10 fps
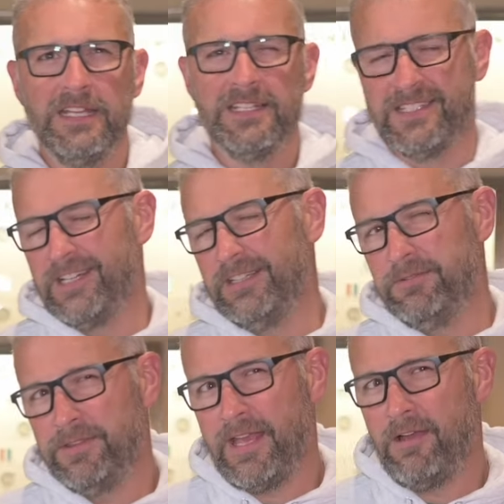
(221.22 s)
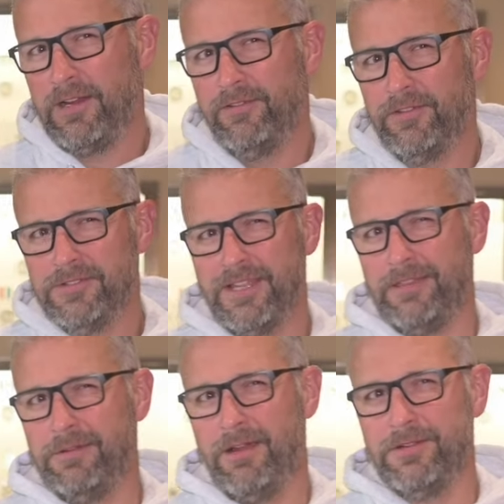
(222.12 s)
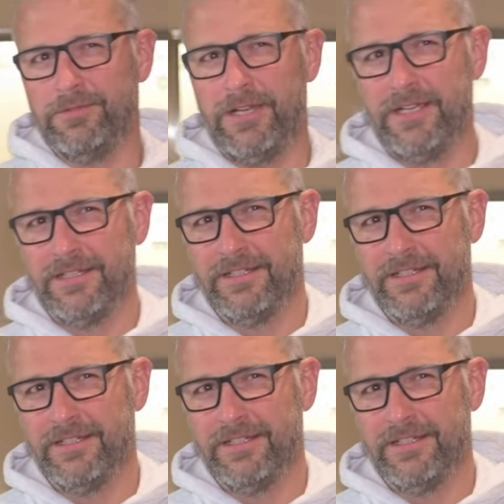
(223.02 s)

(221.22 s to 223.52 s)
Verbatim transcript: Does Duluth count, even though it's like three hours away?